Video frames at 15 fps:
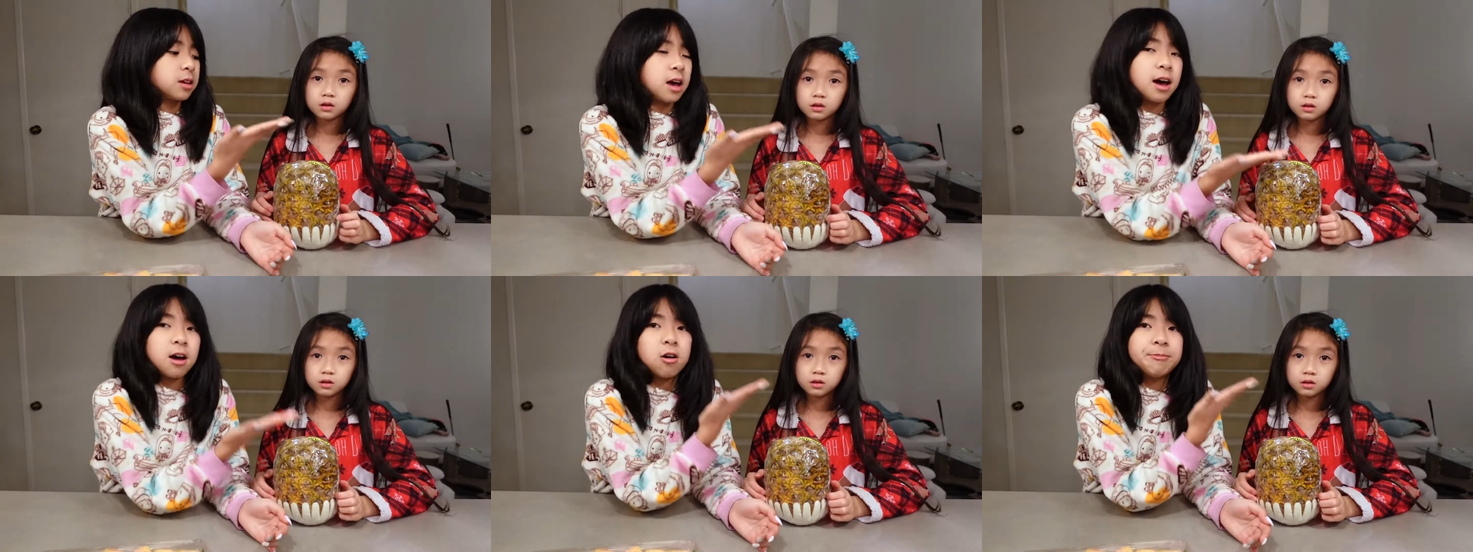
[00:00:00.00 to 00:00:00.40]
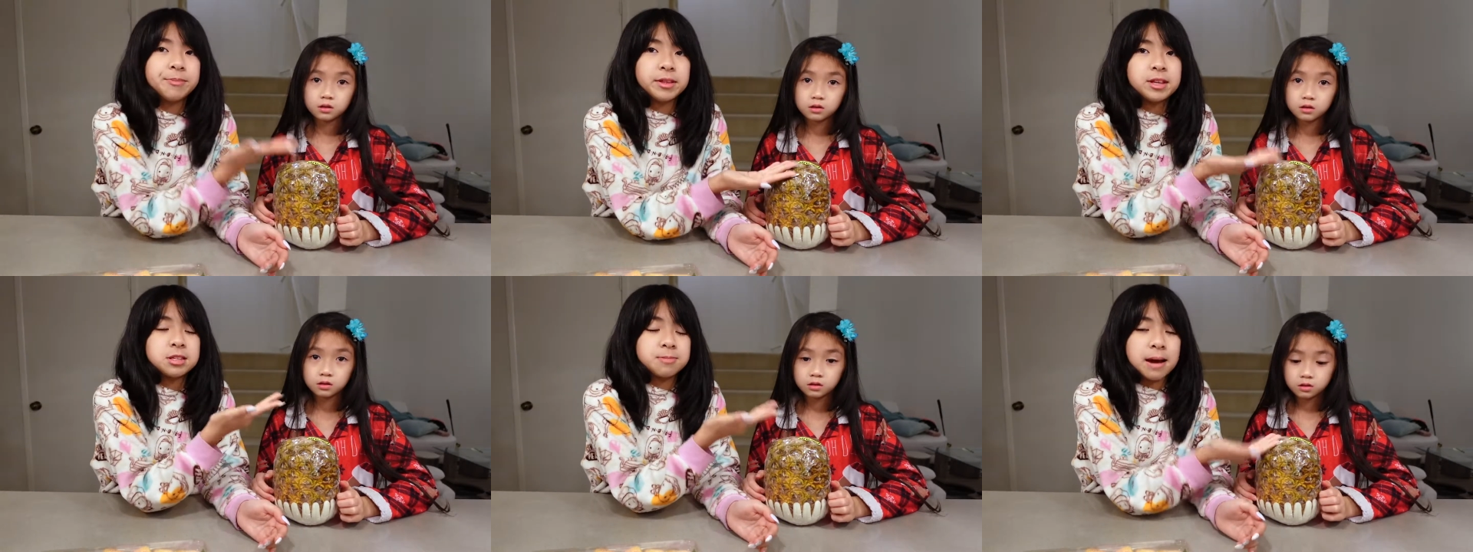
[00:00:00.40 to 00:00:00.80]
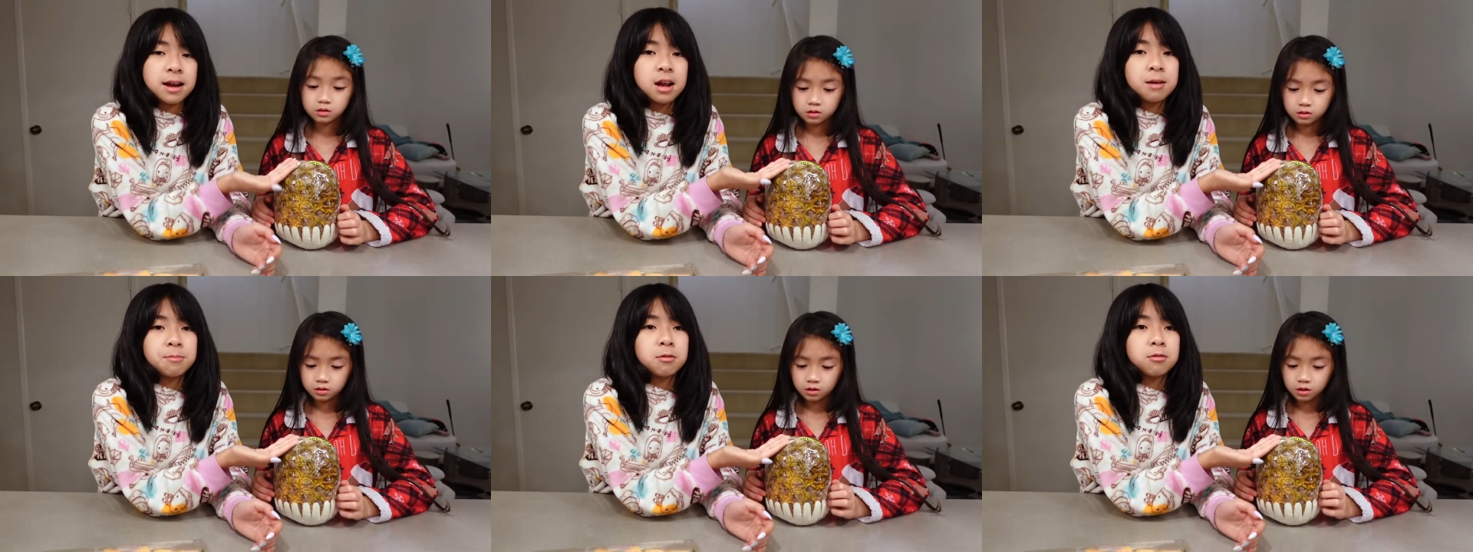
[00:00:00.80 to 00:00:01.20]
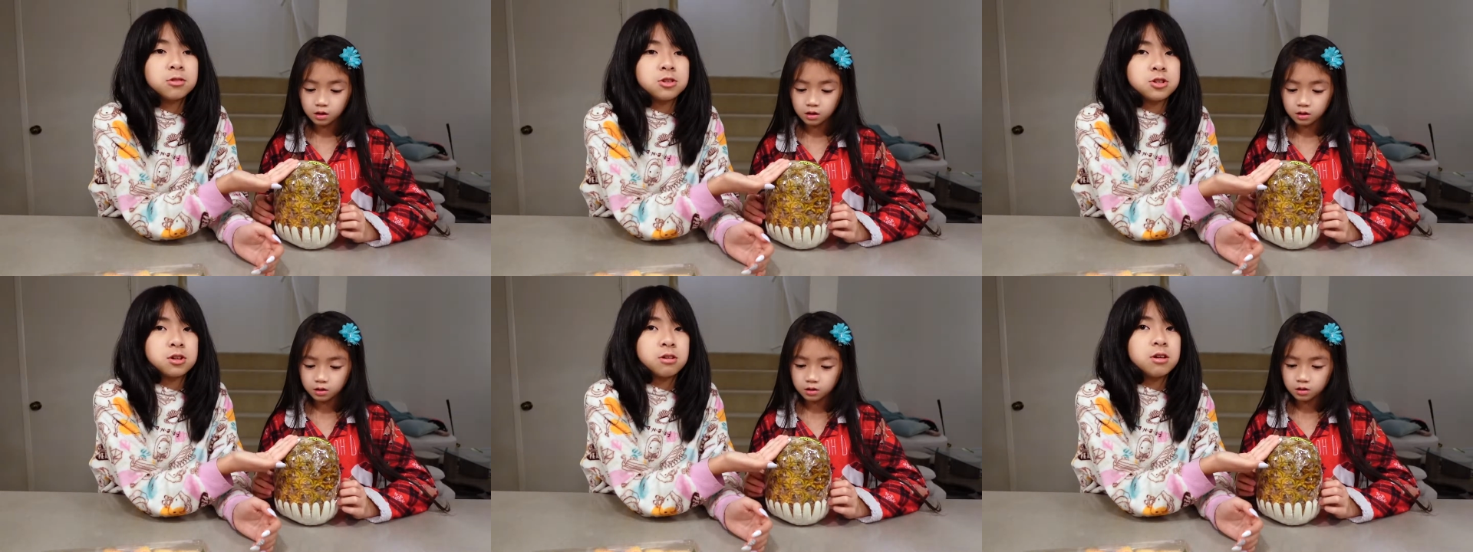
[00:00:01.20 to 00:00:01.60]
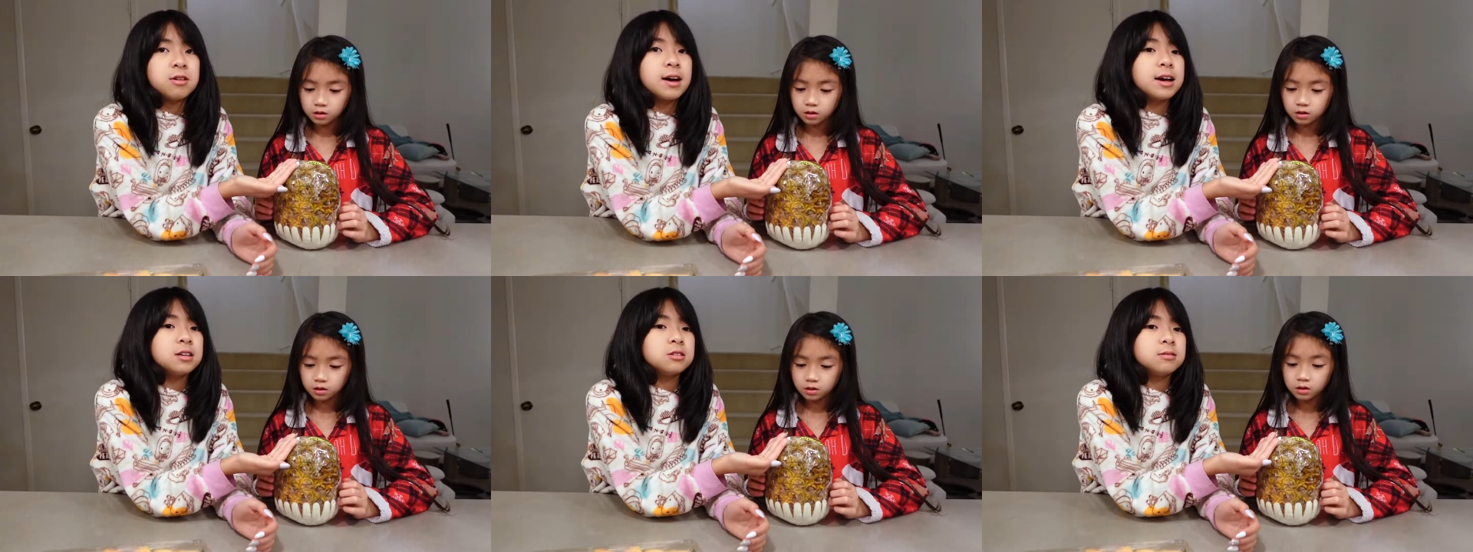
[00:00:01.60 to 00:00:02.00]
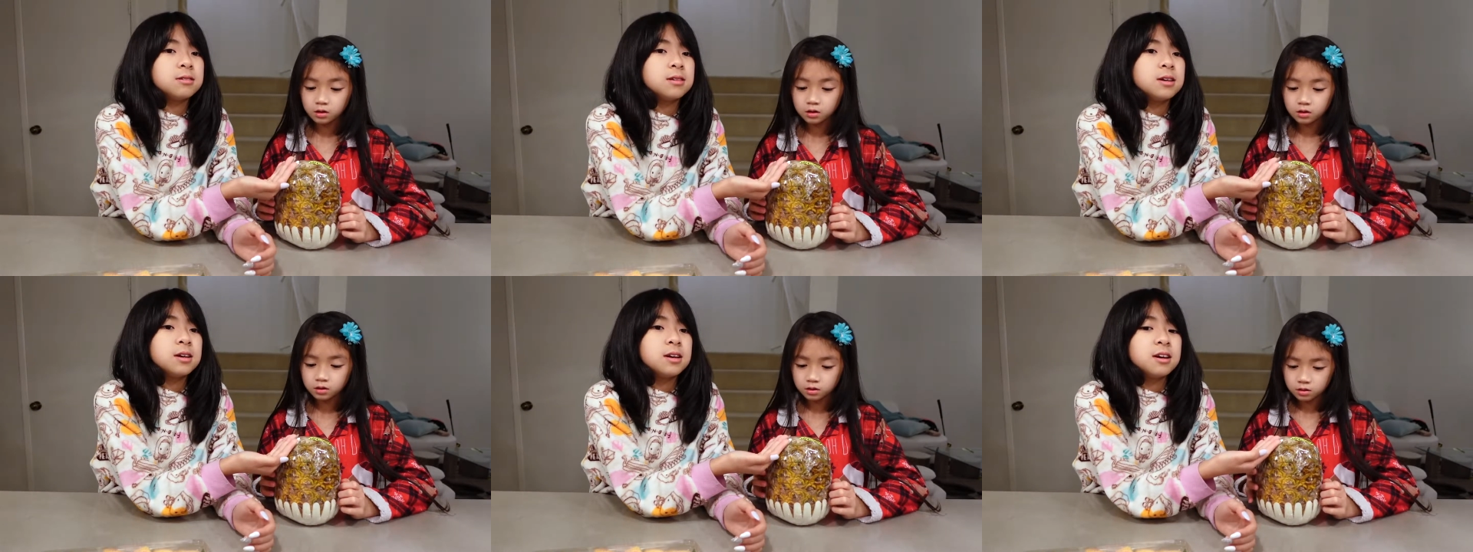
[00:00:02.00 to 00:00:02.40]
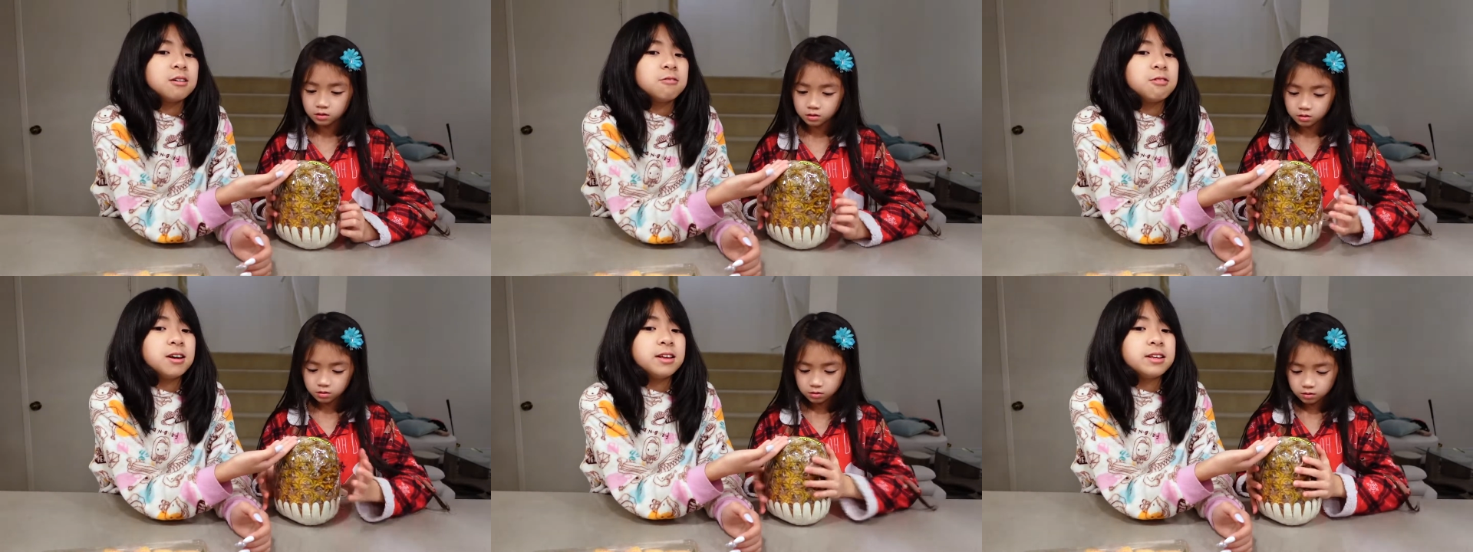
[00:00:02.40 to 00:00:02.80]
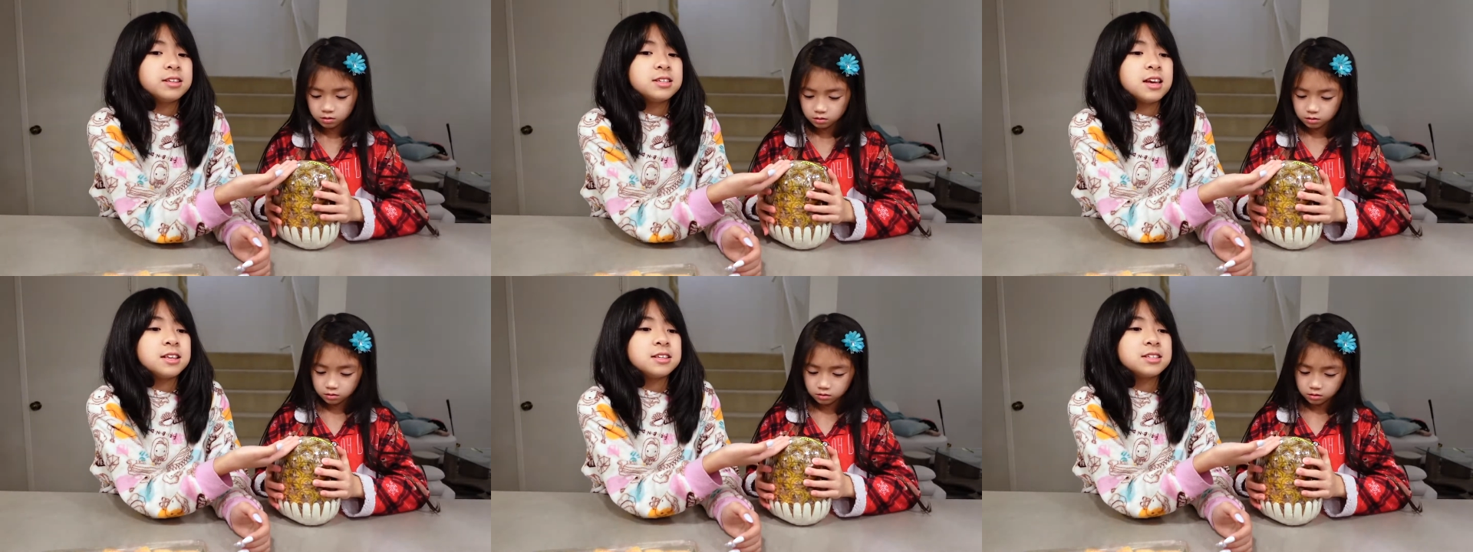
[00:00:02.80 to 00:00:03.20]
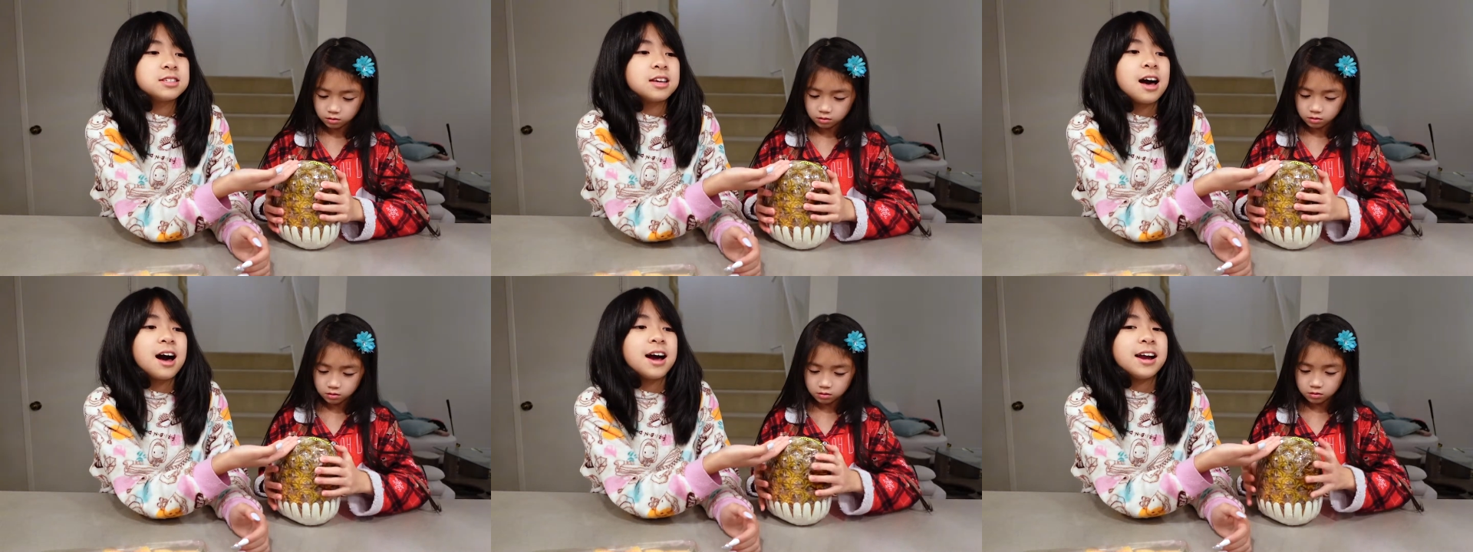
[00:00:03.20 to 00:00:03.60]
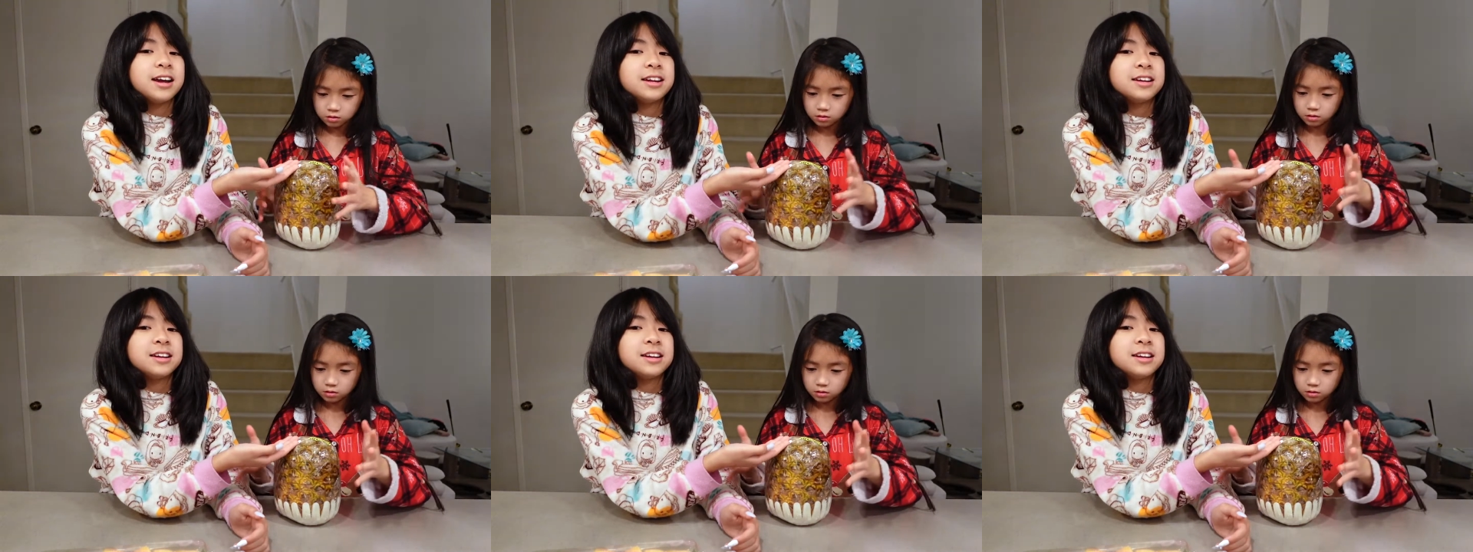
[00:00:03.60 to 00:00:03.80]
Speaker 1: cut open this pineapple to show you guys what's inside.